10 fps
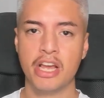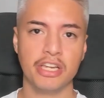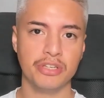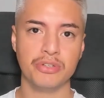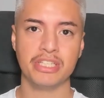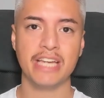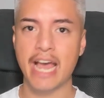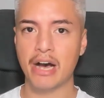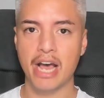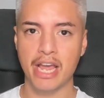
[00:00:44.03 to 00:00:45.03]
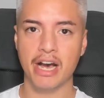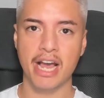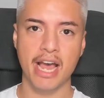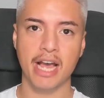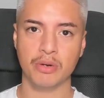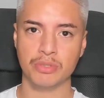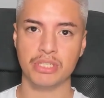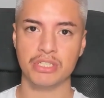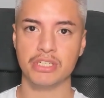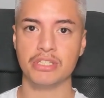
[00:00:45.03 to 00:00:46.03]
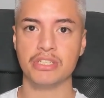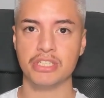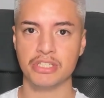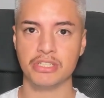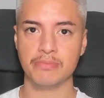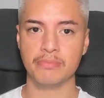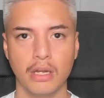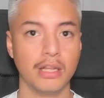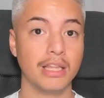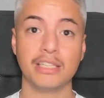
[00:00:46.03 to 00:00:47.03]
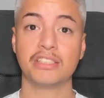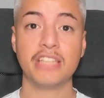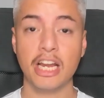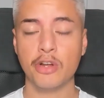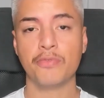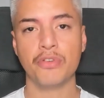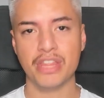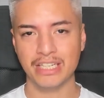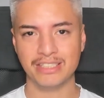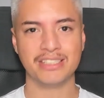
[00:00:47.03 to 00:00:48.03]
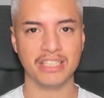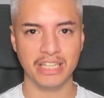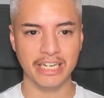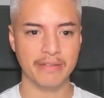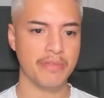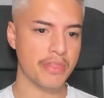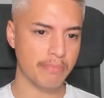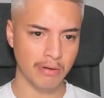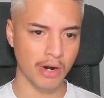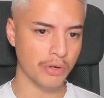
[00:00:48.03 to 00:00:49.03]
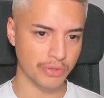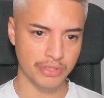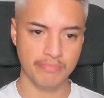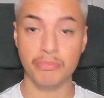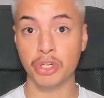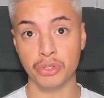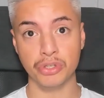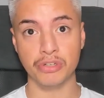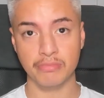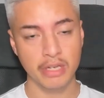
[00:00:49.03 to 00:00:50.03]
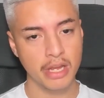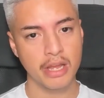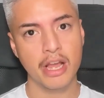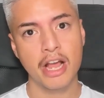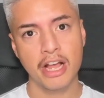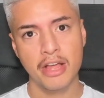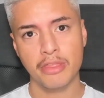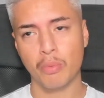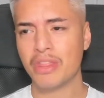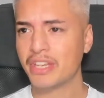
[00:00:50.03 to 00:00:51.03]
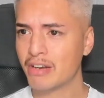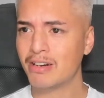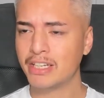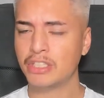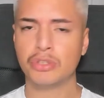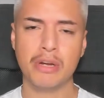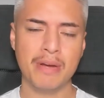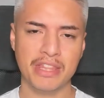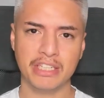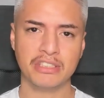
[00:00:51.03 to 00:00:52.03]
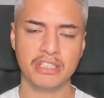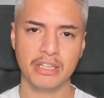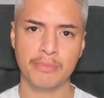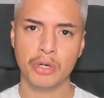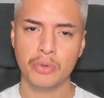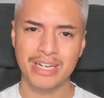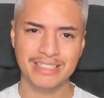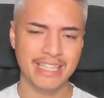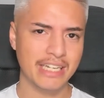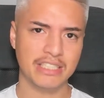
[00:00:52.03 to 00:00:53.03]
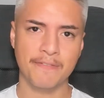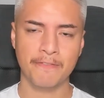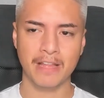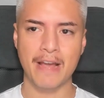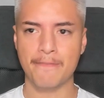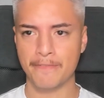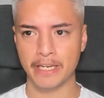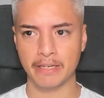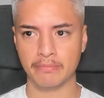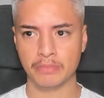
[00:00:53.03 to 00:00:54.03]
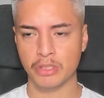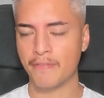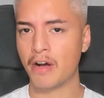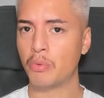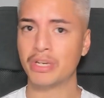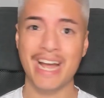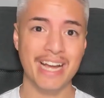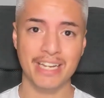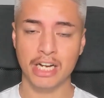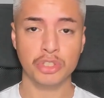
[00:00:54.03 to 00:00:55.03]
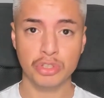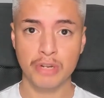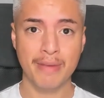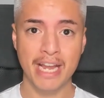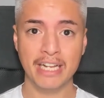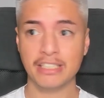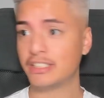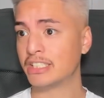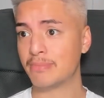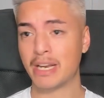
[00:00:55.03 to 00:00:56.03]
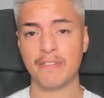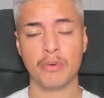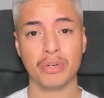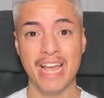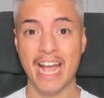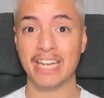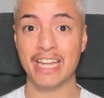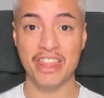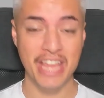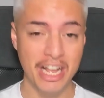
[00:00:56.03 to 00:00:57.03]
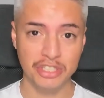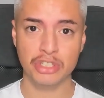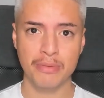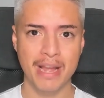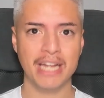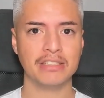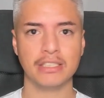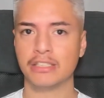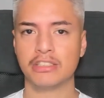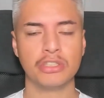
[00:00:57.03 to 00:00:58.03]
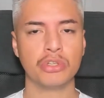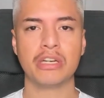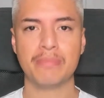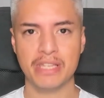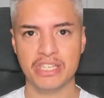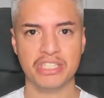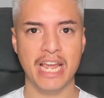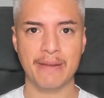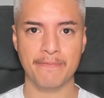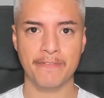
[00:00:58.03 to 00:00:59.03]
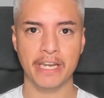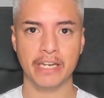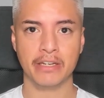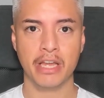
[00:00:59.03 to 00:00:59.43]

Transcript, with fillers: using our AI acquisition system. Let's start off with Instantly, the pros, the good. One thing I really enjoy about the Instantly model is that it's a flat fee. So if I want to add 100 domains, doesn't matter if I want to add 1,000 domains, it's still going to be the same fee.